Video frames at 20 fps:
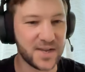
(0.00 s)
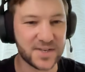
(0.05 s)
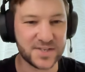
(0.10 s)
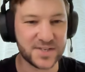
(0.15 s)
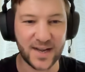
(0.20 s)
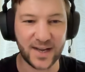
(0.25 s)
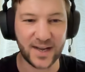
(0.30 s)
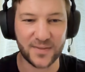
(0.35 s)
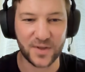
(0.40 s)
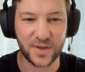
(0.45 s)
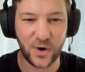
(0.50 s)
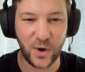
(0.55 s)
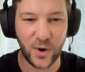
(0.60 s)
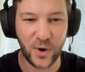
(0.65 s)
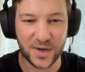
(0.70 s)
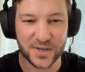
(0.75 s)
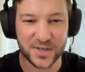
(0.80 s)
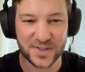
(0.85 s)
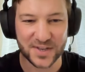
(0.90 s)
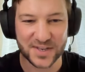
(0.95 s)
a snake in the
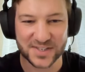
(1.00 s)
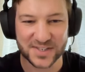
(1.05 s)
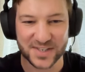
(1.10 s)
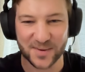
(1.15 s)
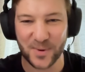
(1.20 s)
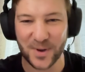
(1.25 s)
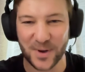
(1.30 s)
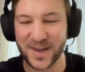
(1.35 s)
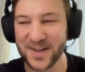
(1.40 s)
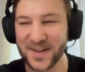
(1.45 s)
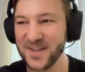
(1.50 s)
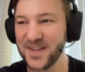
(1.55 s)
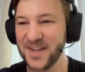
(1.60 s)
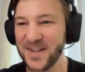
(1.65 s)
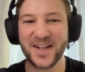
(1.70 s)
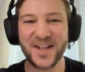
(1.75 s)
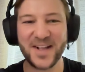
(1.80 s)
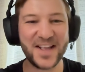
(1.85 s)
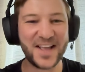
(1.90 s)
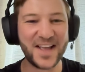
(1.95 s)
grass there somewhere,
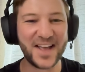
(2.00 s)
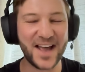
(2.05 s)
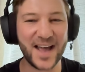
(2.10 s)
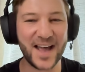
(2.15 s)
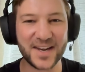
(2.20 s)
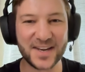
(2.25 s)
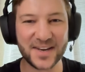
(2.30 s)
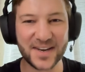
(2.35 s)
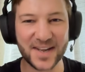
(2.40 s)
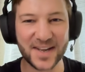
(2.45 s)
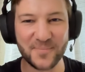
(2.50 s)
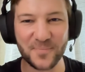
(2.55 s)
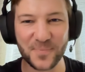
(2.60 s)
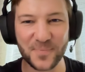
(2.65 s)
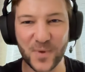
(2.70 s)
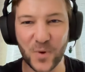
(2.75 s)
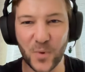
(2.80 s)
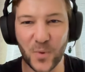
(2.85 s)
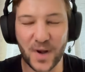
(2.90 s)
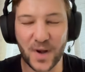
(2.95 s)
and
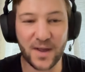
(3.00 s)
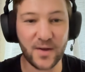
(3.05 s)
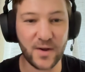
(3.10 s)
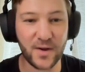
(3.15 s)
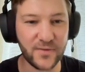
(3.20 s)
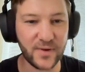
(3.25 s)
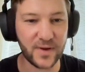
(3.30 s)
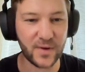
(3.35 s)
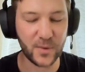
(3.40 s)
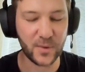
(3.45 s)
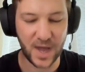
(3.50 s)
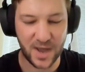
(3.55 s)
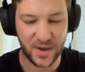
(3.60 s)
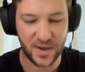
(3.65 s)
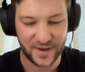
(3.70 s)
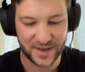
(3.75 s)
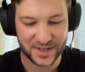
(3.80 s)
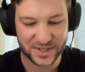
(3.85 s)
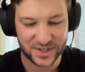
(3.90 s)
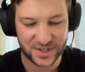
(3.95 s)
when I
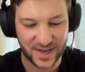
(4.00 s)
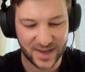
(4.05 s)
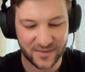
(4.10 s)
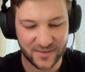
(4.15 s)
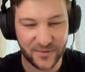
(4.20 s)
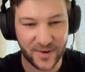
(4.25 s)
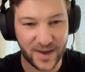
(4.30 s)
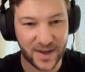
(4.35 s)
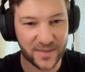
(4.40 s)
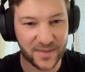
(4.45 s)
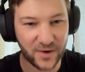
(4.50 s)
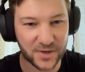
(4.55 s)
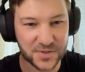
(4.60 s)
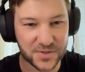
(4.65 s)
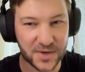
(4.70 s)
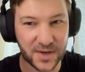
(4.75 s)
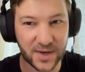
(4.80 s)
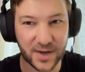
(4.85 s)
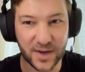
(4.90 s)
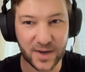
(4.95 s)
eventually found the
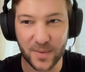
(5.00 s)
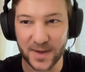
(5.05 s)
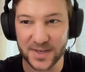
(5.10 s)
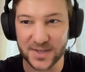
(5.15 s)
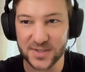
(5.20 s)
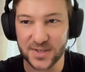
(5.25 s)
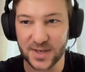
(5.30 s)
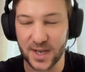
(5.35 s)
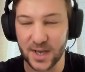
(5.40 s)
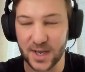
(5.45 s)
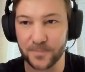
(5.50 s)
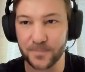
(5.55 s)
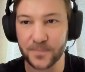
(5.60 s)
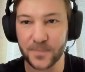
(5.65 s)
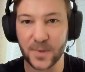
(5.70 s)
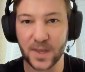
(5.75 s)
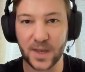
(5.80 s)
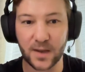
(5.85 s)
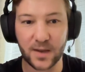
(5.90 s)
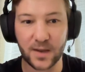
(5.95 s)
Austrian economics,
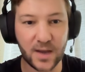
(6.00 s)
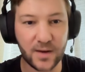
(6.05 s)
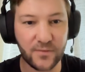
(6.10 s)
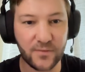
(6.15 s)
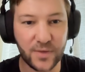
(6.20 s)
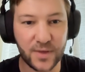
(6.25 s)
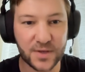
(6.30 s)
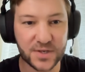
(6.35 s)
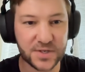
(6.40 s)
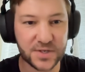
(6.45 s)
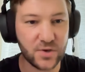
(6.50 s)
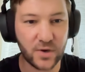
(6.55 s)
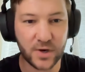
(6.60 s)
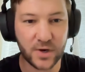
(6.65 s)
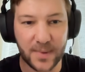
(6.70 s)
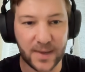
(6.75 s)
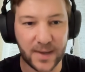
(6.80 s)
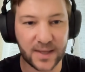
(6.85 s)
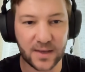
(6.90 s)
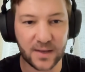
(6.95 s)
everything just
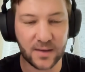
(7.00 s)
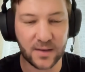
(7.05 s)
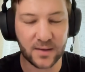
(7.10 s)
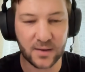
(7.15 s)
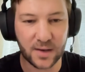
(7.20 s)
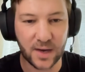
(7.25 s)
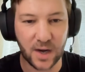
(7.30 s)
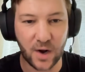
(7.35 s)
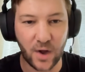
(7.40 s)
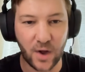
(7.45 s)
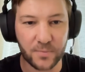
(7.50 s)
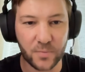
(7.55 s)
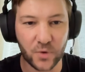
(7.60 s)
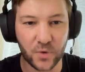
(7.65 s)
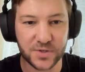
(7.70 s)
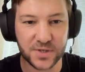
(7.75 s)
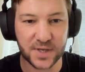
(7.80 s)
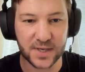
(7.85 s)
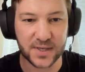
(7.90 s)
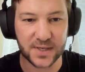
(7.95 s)
started making a lot
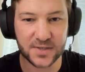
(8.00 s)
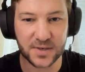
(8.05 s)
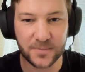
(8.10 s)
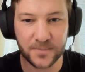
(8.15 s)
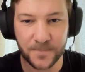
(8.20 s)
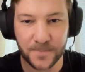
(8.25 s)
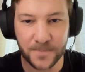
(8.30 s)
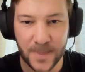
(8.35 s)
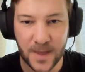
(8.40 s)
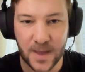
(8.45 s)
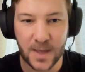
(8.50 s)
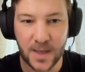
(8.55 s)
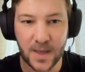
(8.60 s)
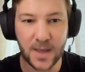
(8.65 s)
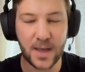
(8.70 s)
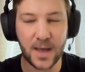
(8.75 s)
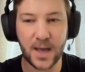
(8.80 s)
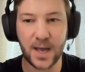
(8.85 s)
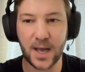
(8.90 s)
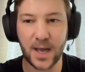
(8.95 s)
more sense.
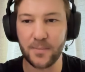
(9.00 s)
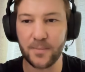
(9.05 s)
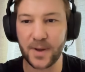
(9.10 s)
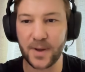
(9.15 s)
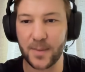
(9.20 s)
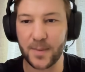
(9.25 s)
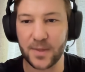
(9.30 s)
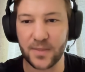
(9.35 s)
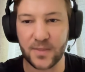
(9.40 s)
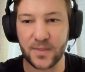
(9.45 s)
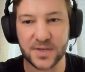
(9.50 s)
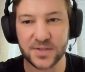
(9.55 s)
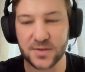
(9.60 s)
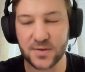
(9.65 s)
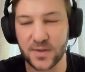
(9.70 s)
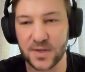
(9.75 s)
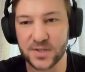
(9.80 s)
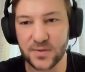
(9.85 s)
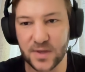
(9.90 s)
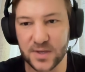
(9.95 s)
But I mean,
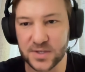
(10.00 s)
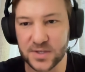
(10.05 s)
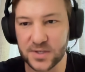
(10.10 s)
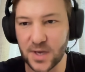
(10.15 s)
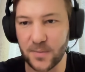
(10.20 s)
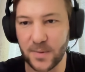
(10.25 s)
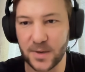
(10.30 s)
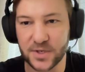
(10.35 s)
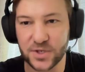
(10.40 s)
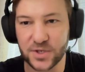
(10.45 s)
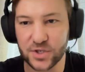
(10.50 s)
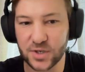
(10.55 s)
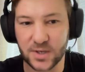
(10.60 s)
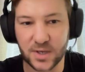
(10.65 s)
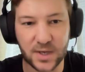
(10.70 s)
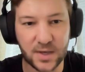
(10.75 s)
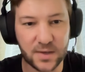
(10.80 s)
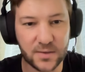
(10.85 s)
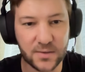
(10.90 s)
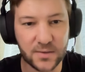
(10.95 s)
there's so much